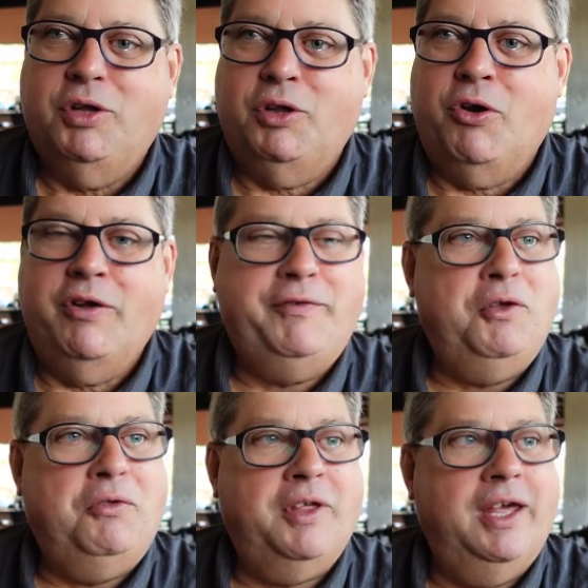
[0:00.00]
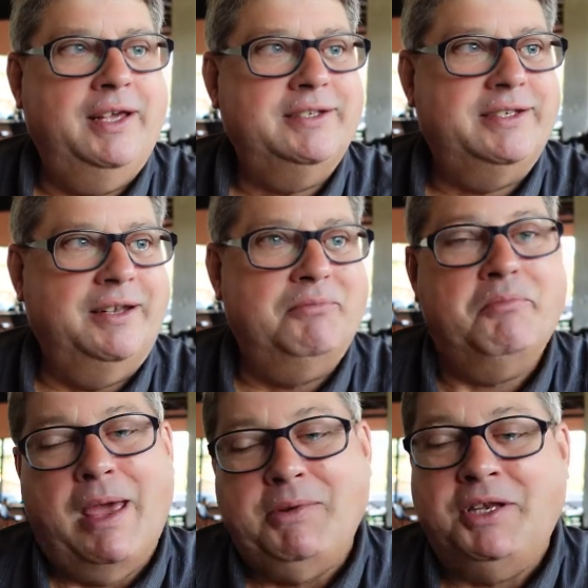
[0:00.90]
learn a few things, and
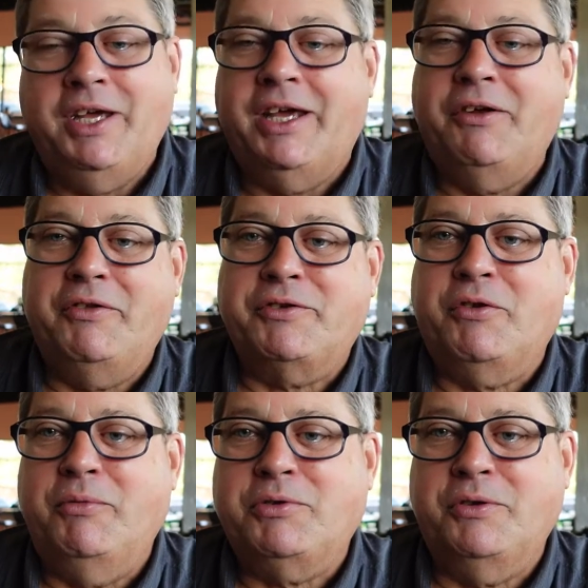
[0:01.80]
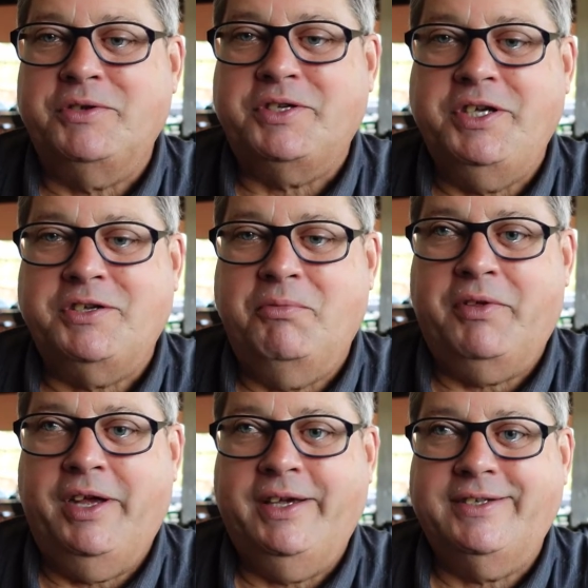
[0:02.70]
maybe dig into the scripture and see some
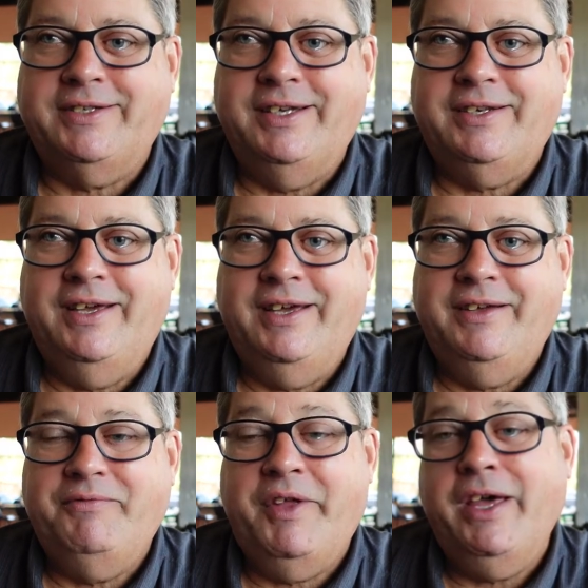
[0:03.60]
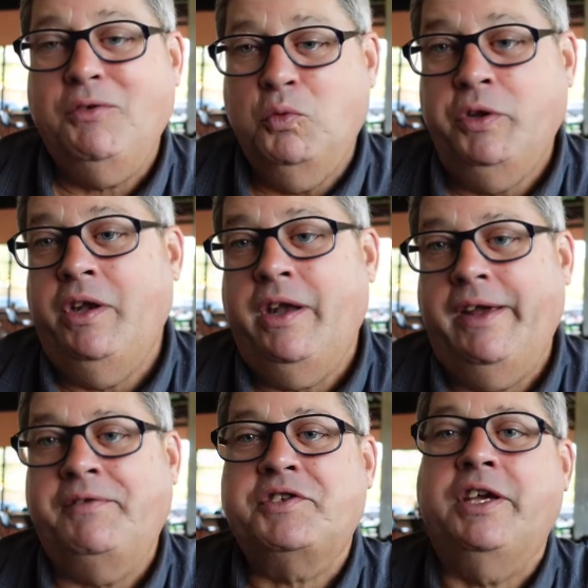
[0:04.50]
things that they wouldn't
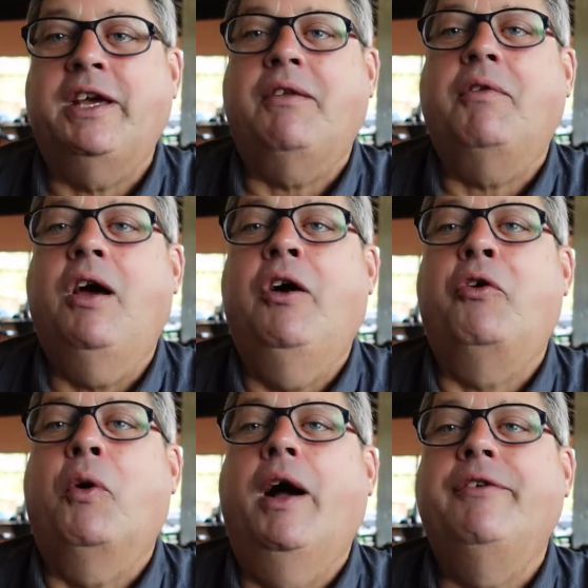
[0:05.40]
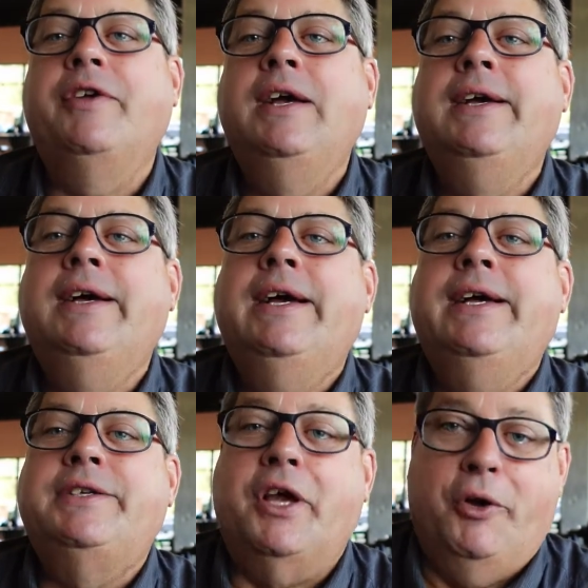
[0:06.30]
have seen otherwise.
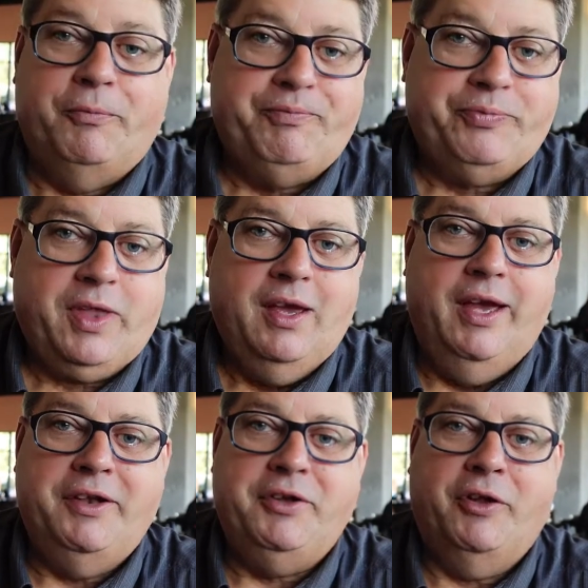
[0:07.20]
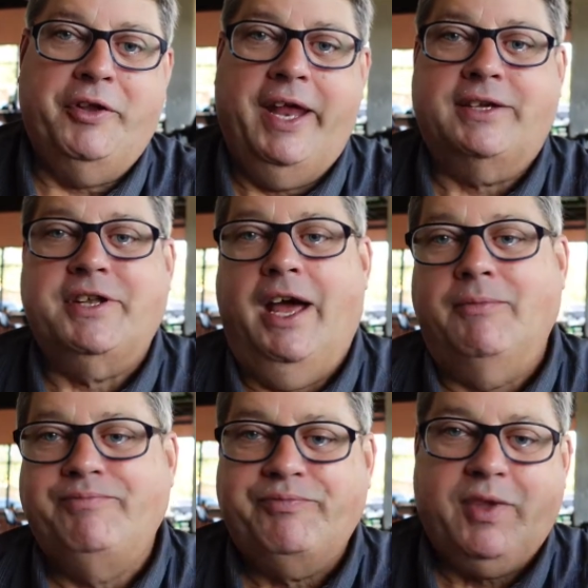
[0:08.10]
So until the next
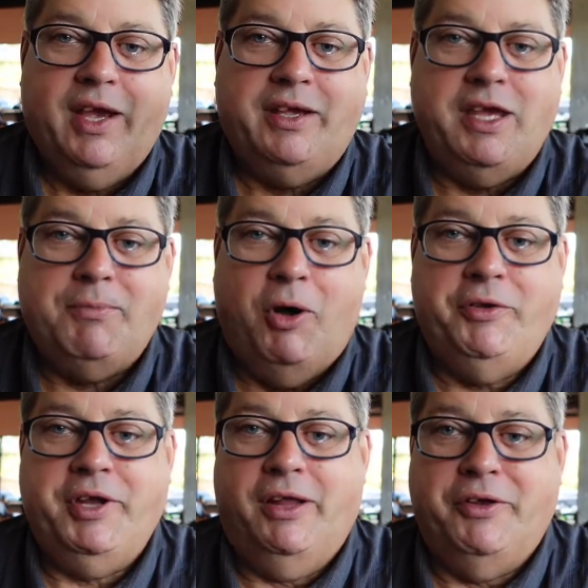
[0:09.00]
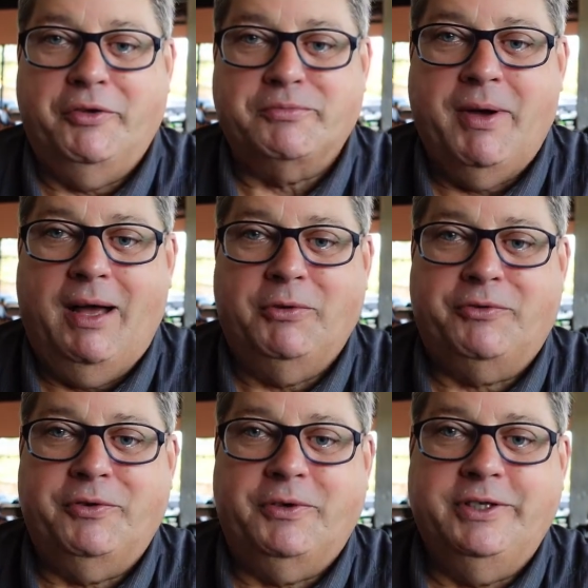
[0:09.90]
time, keep on telling those Bible
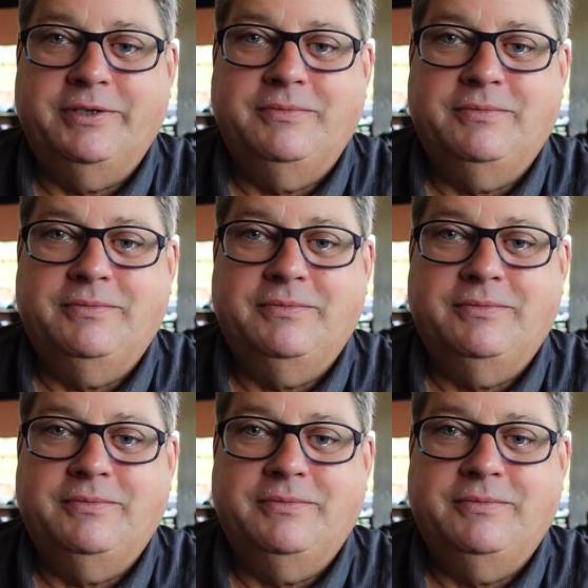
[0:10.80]
stories.